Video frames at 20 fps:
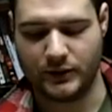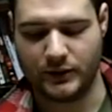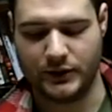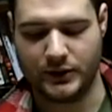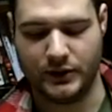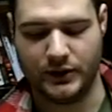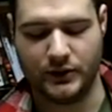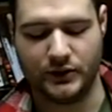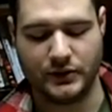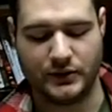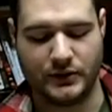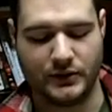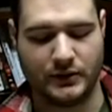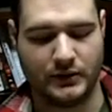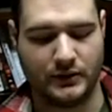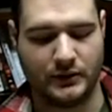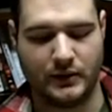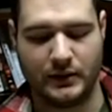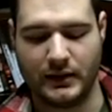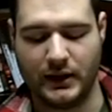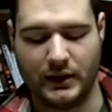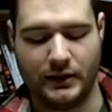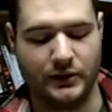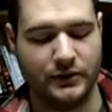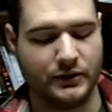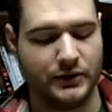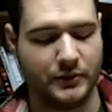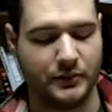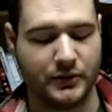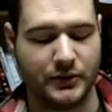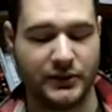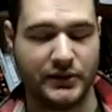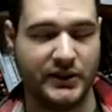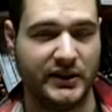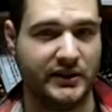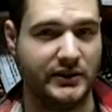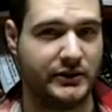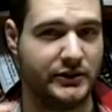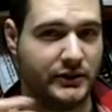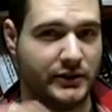use. Again, use the
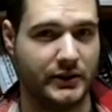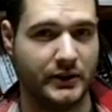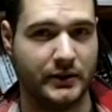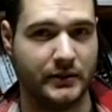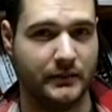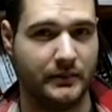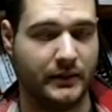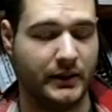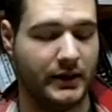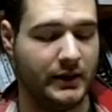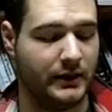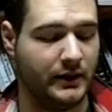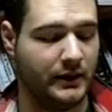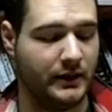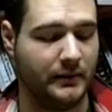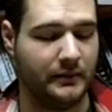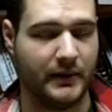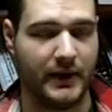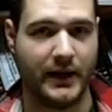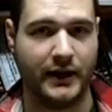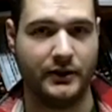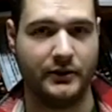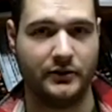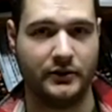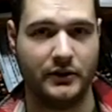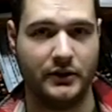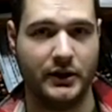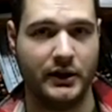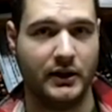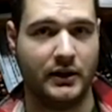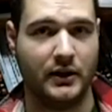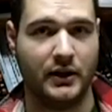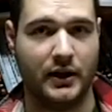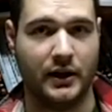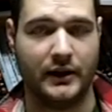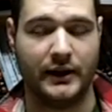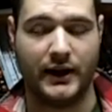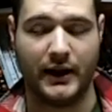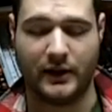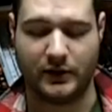procedures in the manual
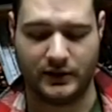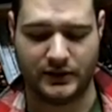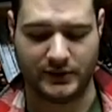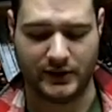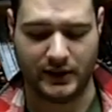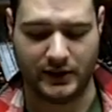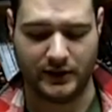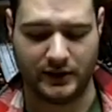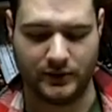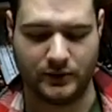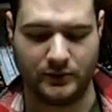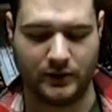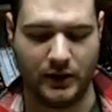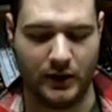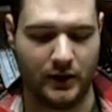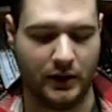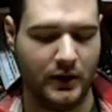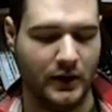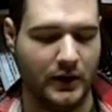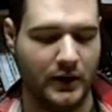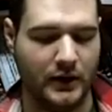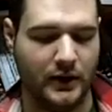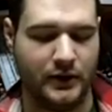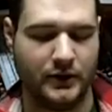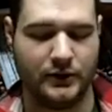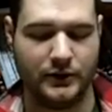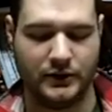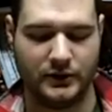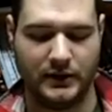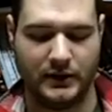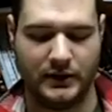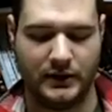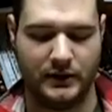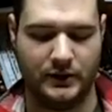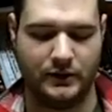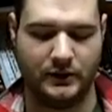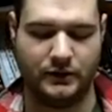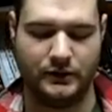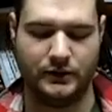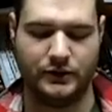on how to set your dwell. Usually
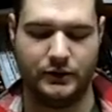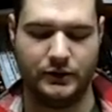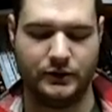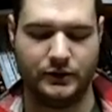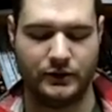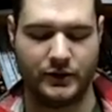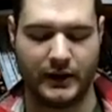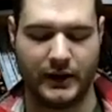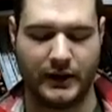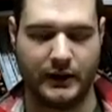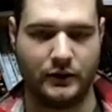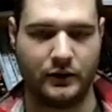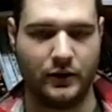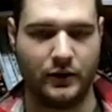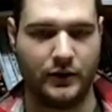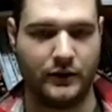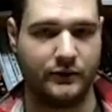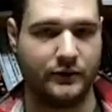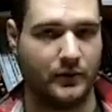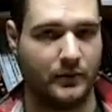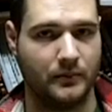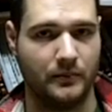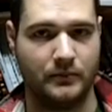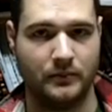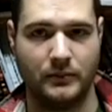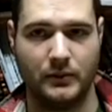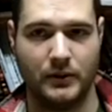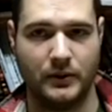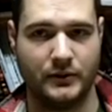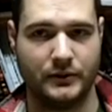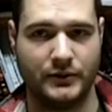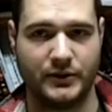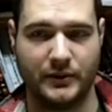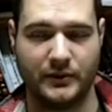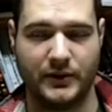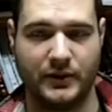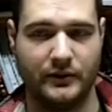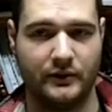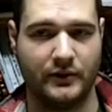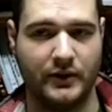you try going from
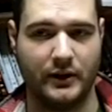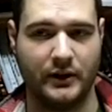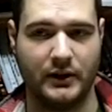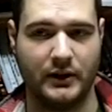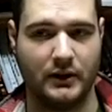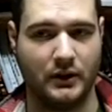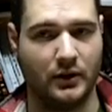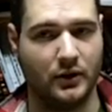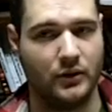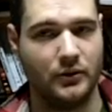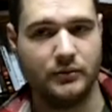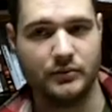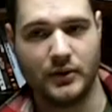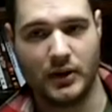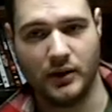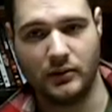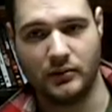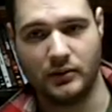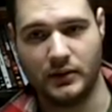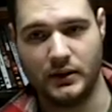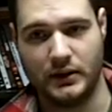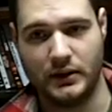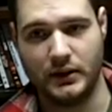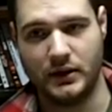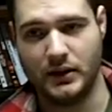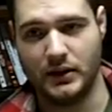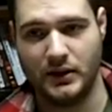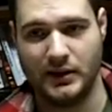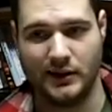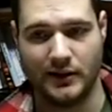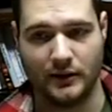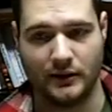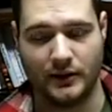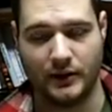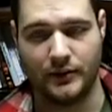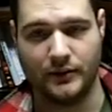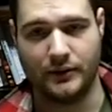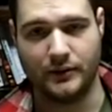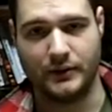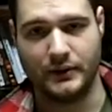something very low, probably
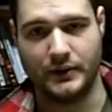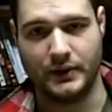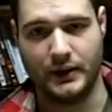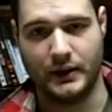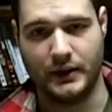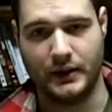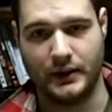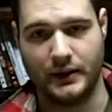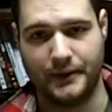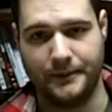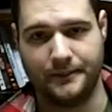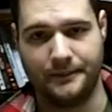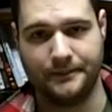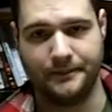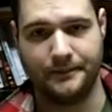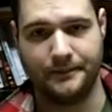around 6